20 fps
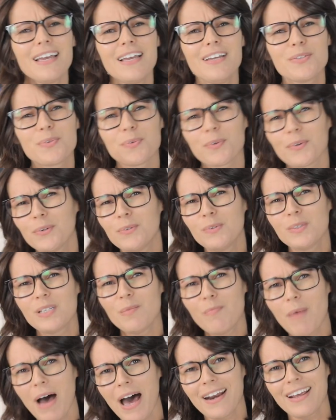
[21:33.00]
is Rhun
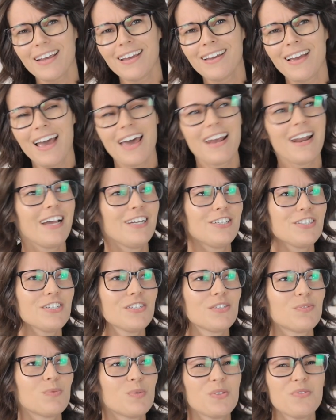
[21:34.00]
Damati, and I
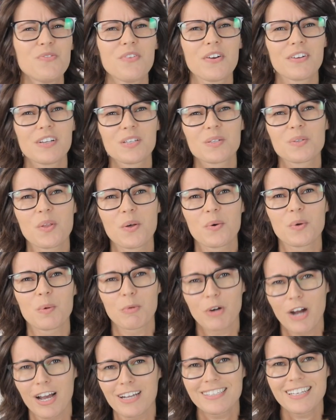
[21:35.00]
just was very slow to
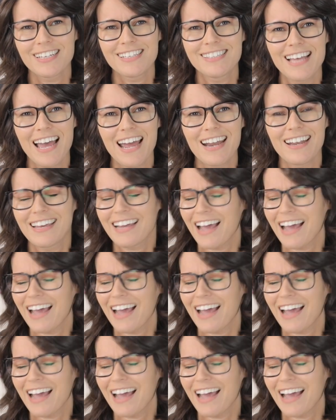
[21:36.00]
process that,